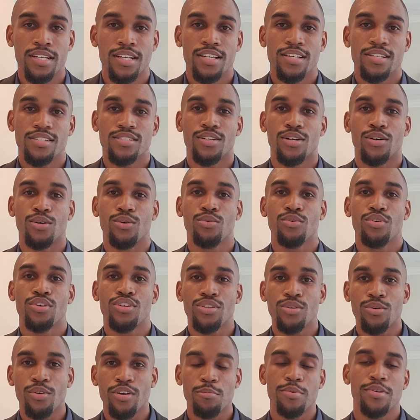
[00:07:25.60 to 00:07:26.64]
So
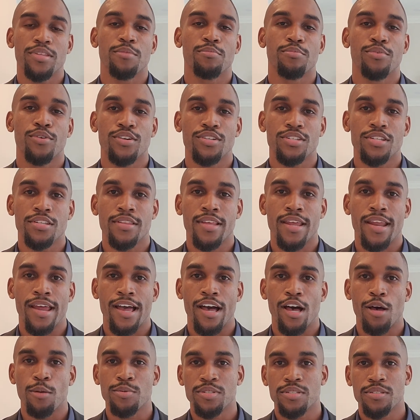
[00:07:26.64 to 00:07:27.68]
you could be the person that
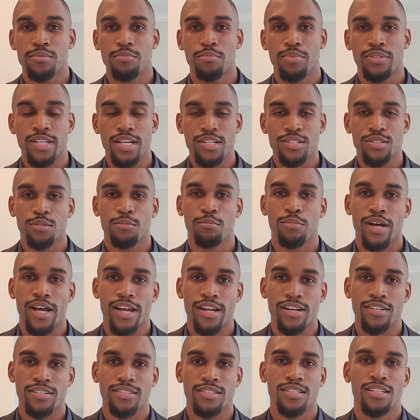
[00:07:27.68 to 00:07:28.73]
helps potential
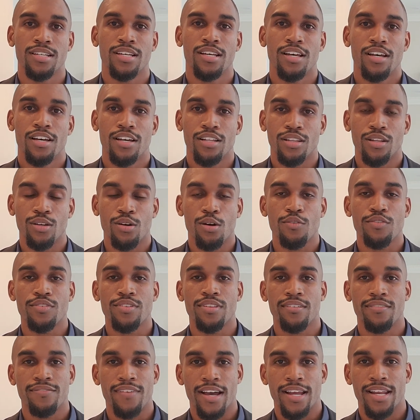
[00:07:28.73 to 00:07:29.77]
buyers look over
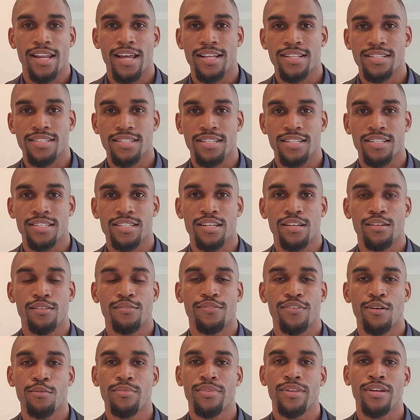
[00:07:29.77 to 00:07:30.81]
their finances,
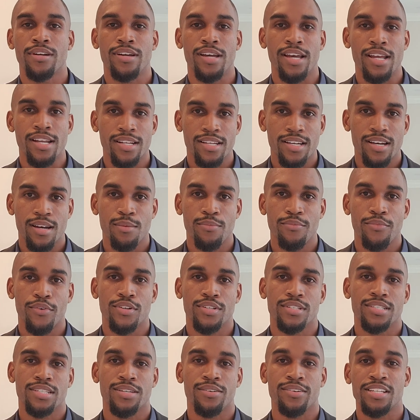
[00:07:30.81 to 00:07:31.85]
confirm their income
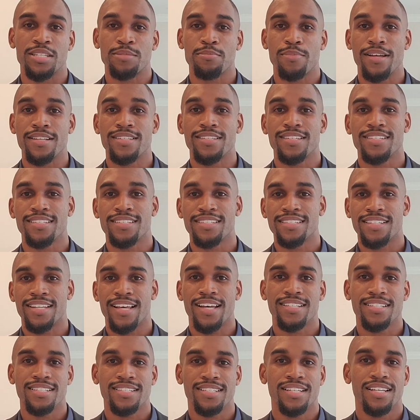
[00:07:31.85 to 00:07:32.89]
versus their expenses and
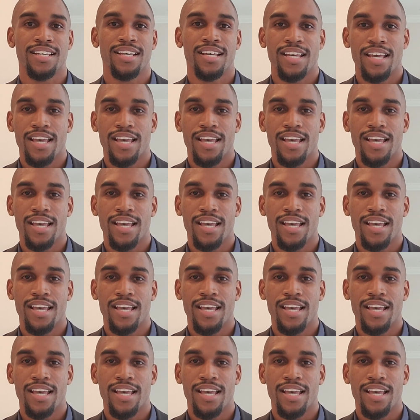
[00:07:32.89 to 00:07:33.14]
debts,